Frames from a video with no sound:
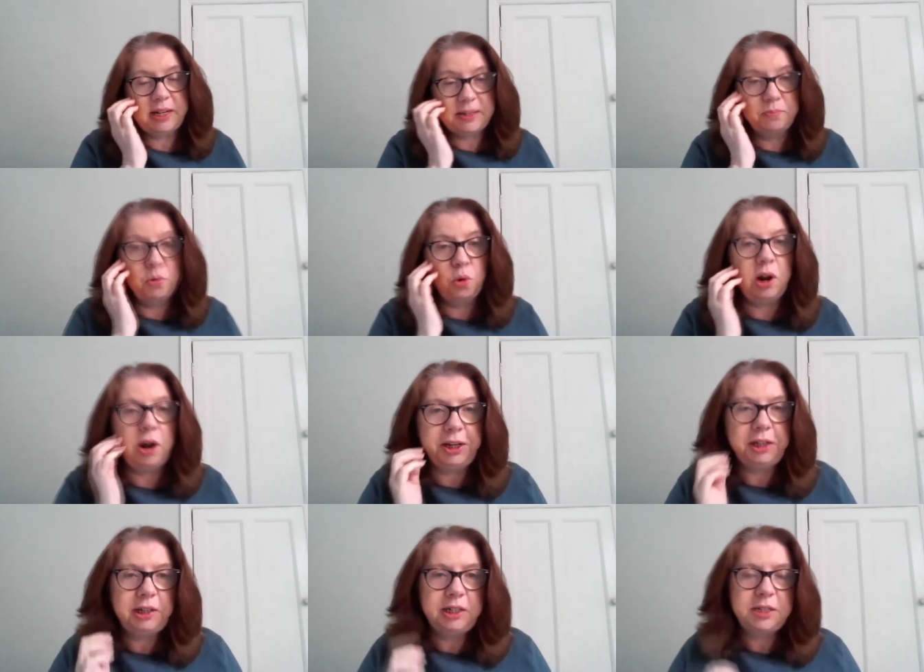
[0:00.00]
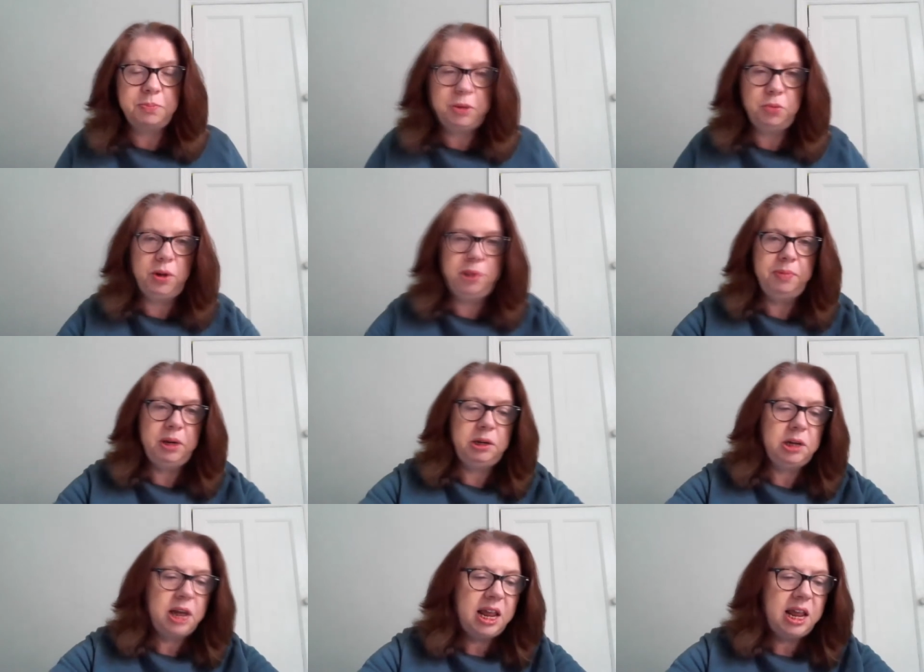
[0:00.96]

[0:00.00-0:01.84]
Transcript: It's more likely to be women.